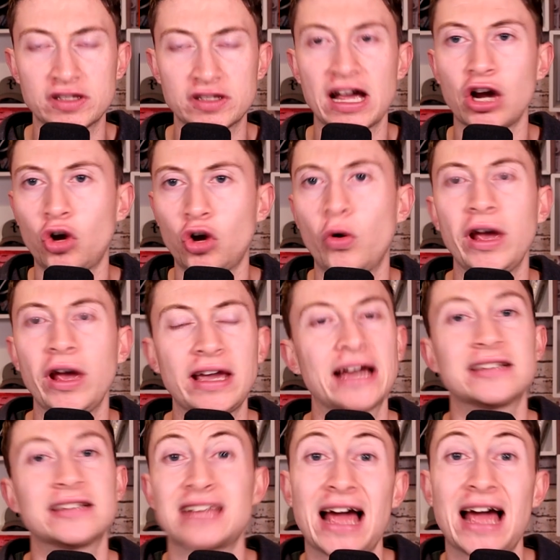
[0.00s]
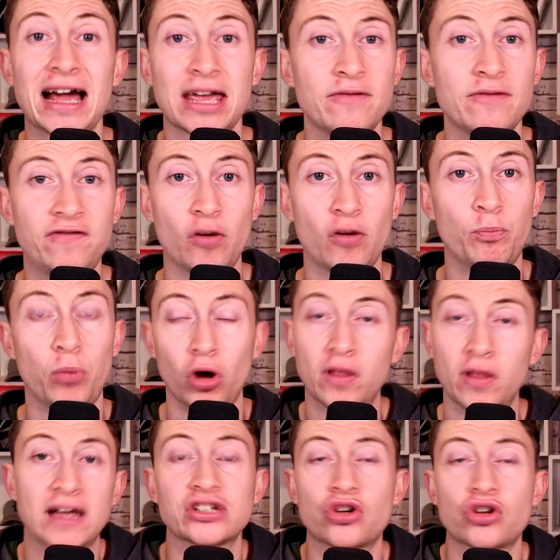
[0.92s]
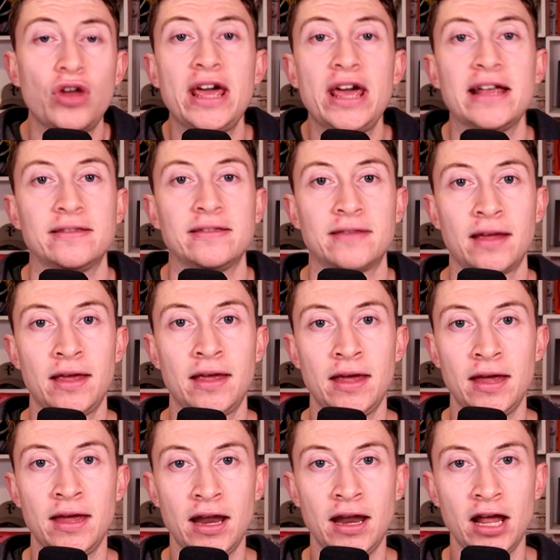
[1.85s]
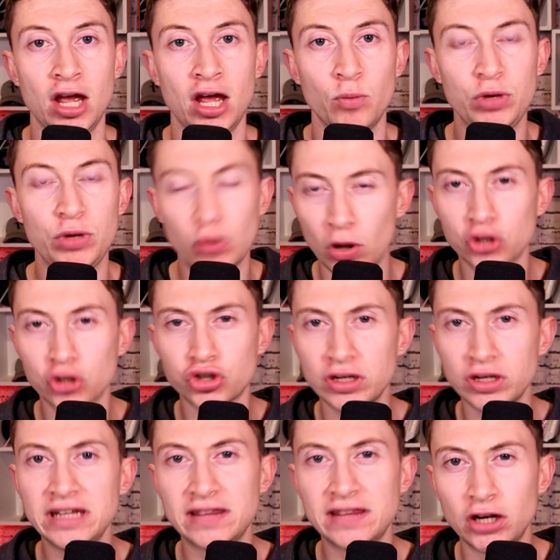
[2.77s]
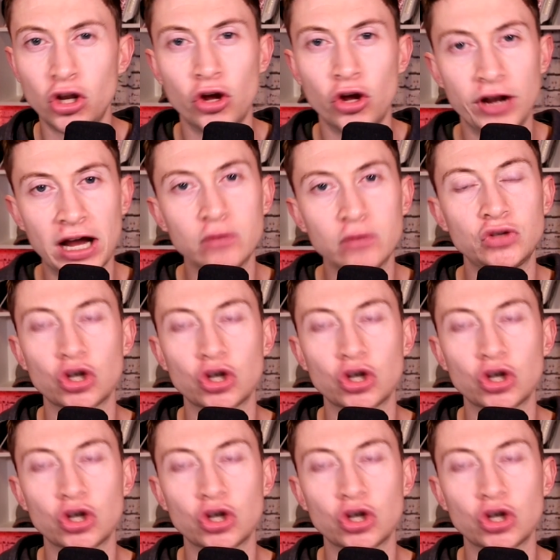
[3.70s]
that quick attacking football, that's great. But you also need to learn how to